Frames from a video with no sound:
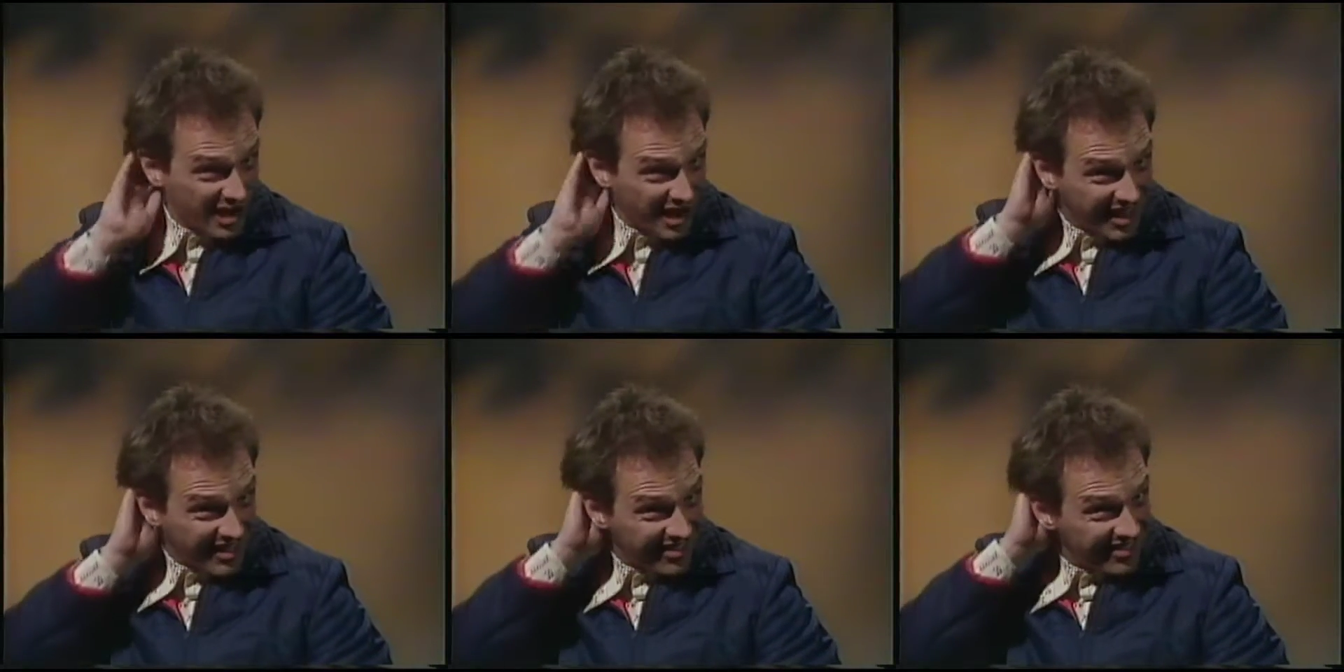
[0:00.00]

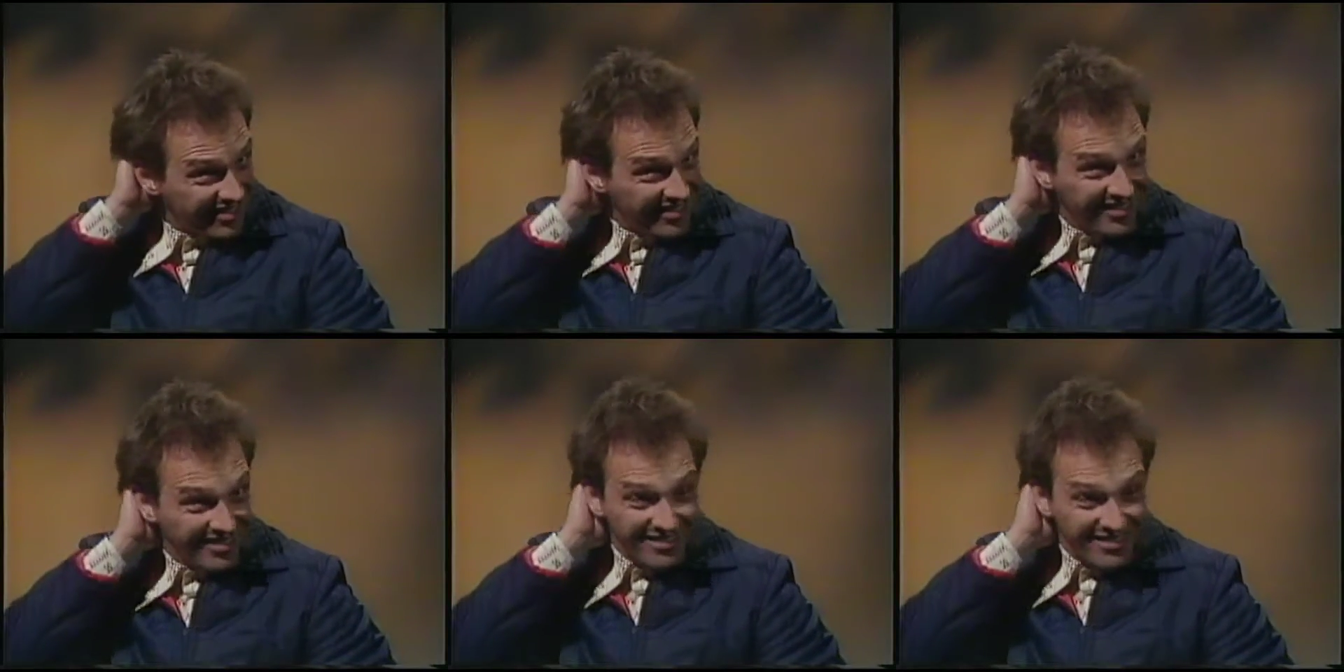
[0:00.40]
you know.
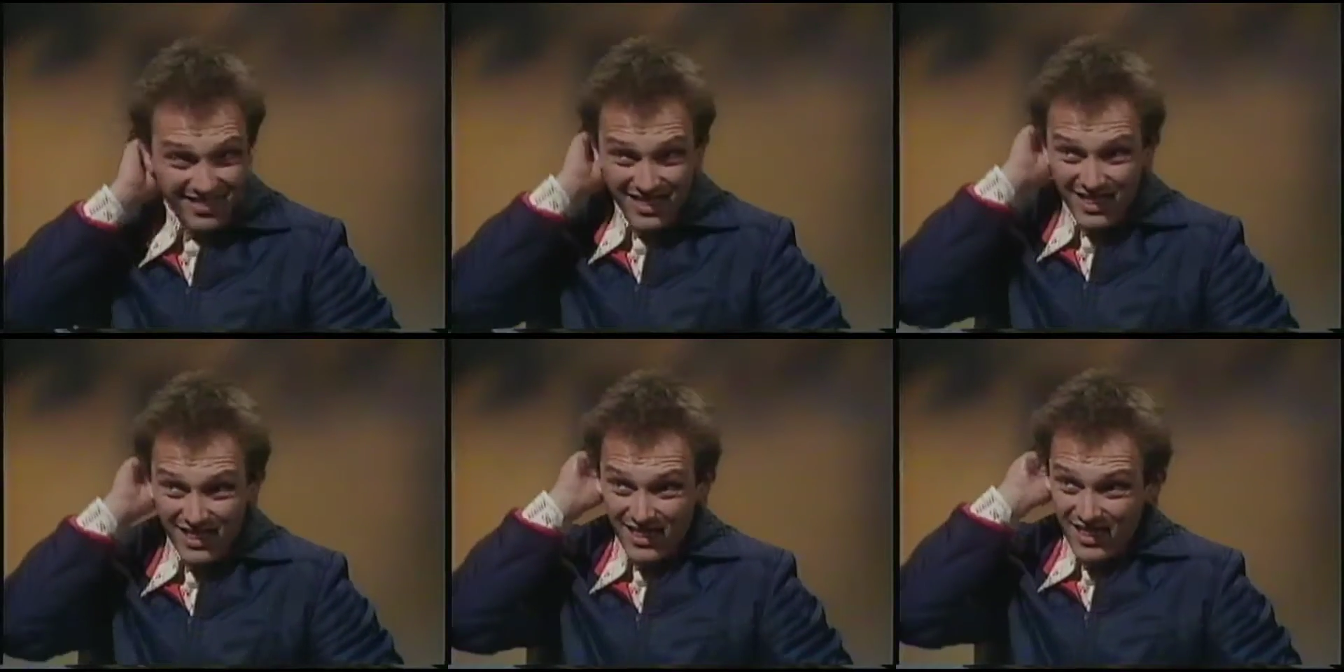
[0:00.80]

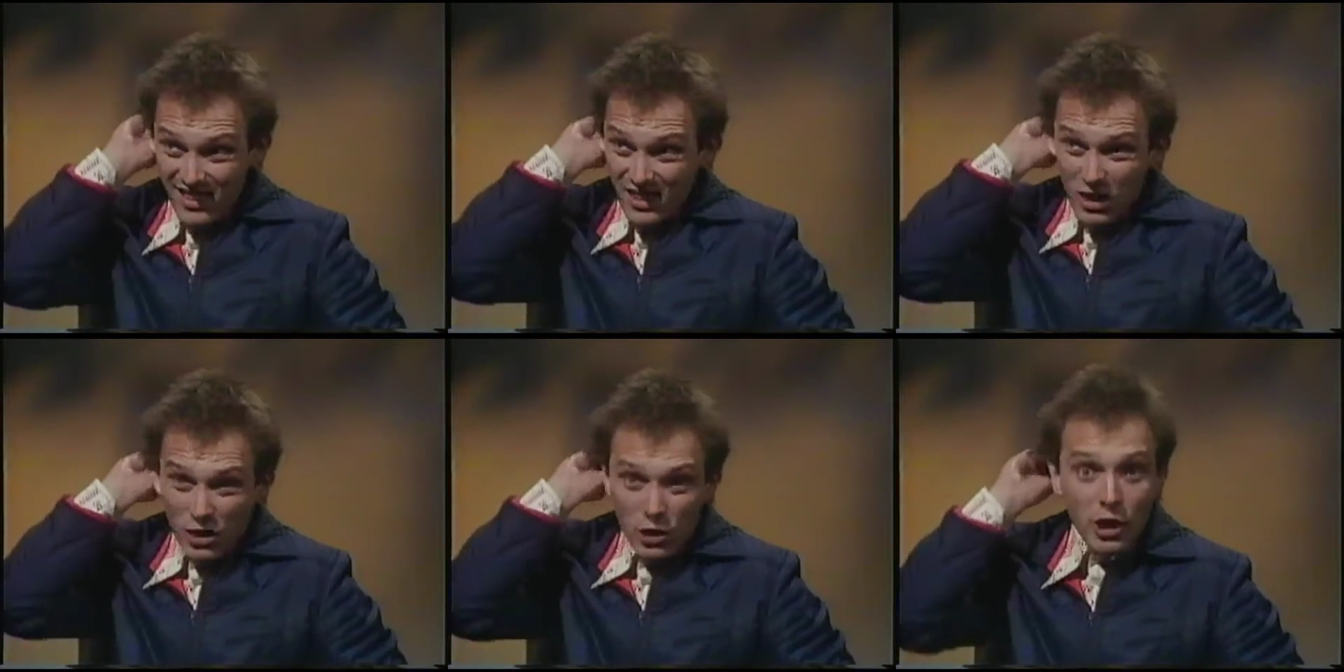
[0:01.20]

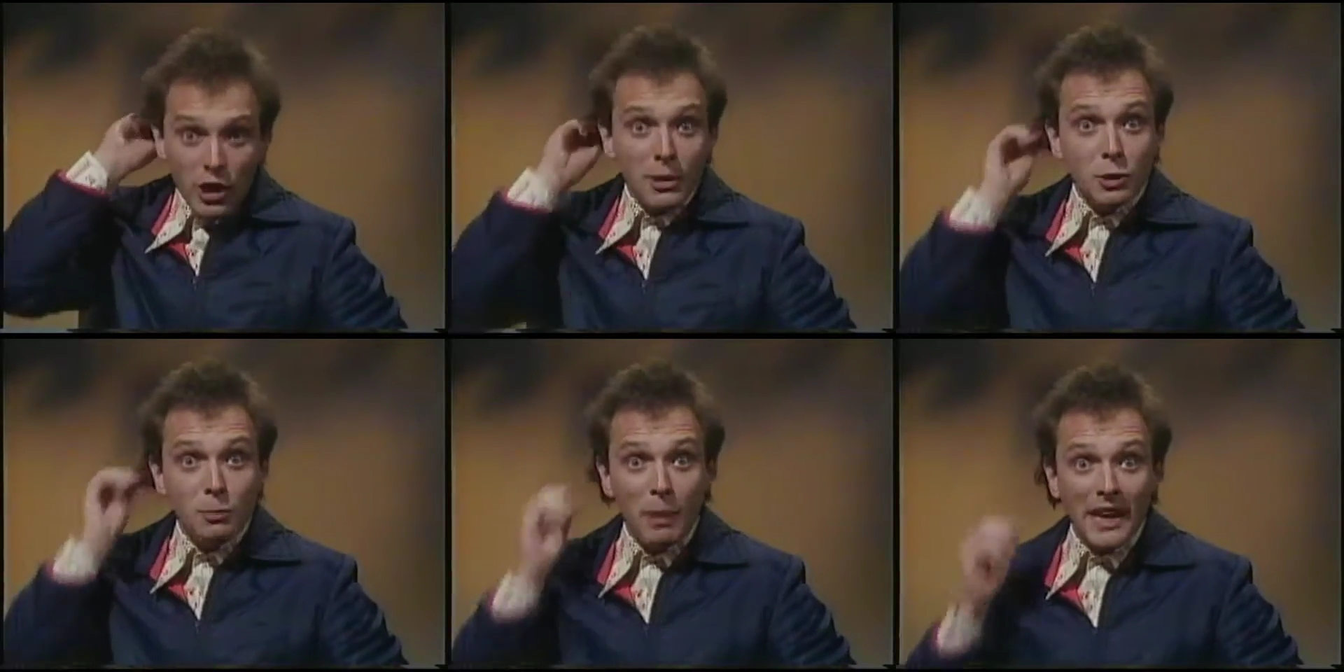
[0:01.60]
Do you know how
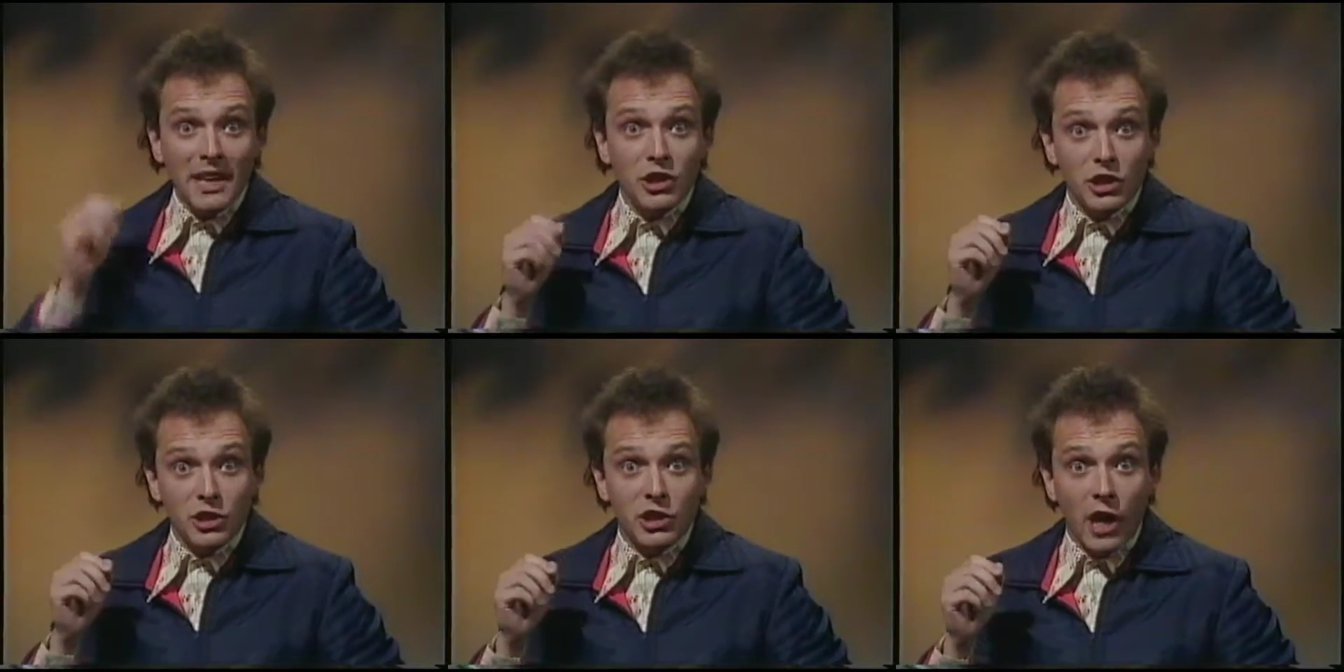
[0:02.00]
much
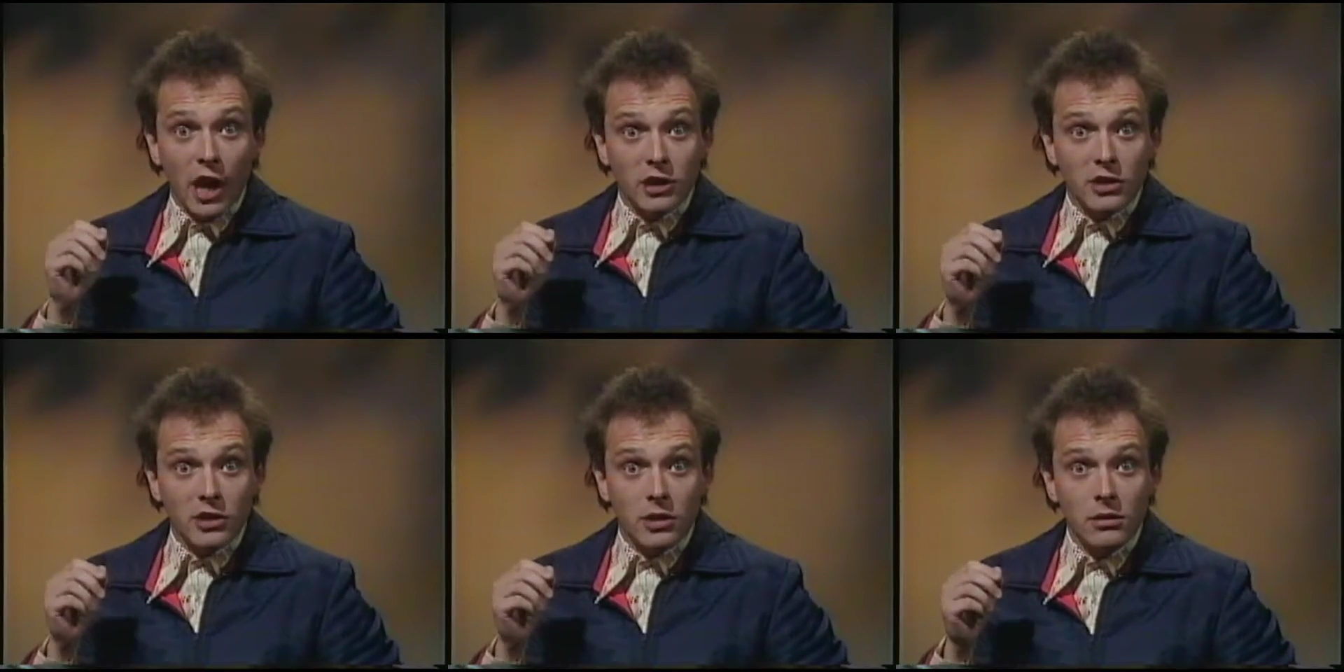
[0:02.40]
bandages
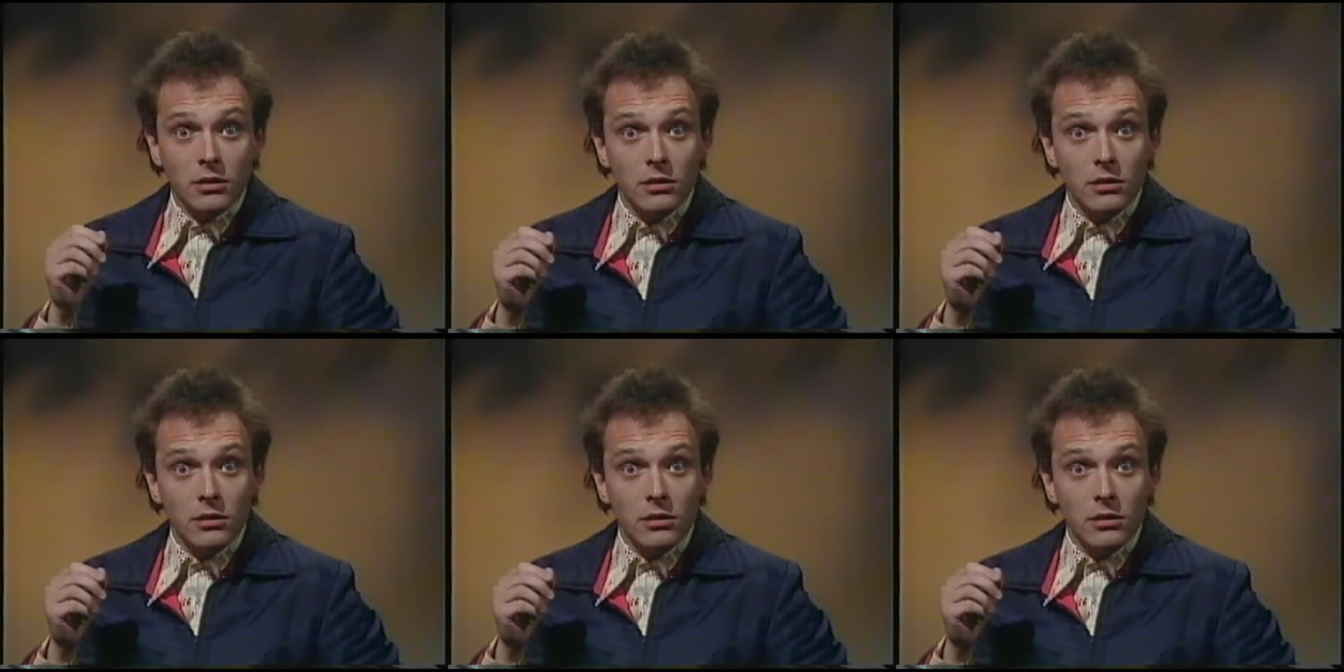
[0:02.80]
cost?